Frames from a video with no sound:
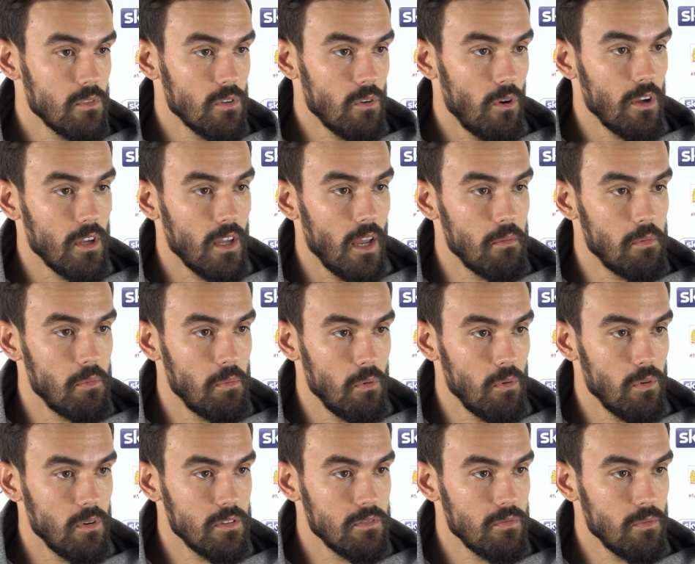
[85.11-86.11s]
quite
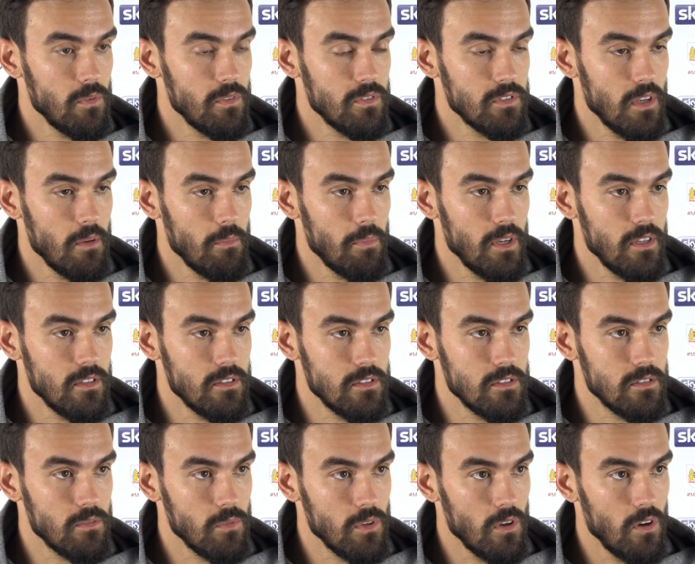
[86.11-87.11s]
capable with set
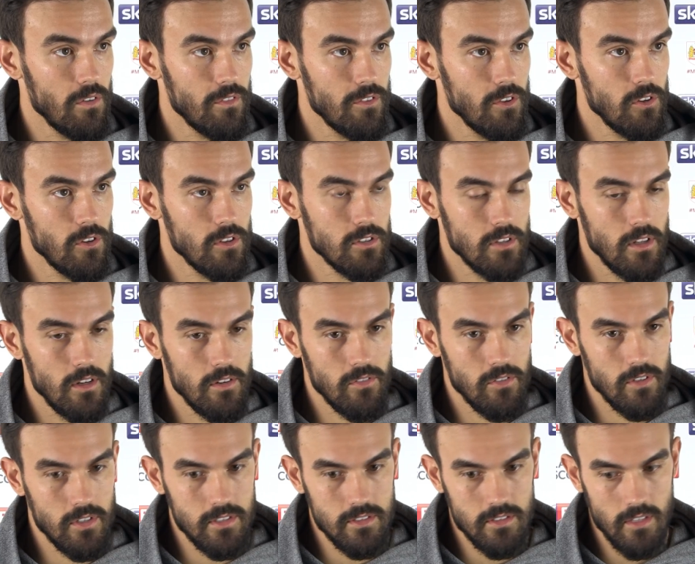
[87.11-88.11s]
pieces, and we've got a few good
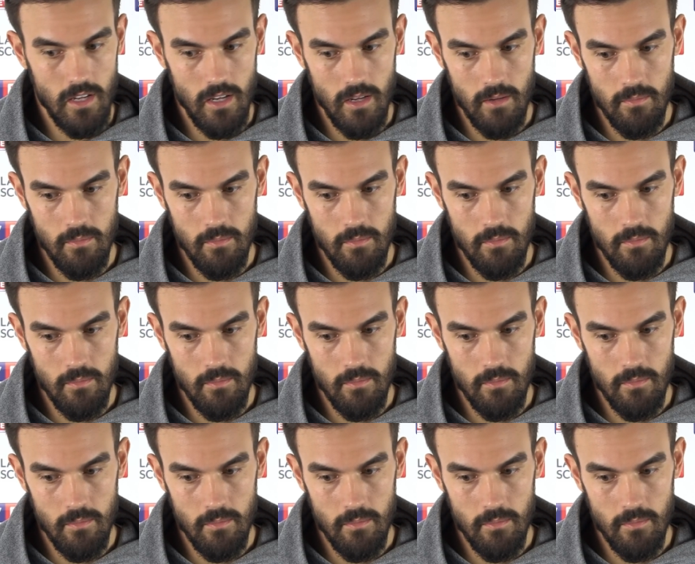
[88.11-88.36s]
deliveries.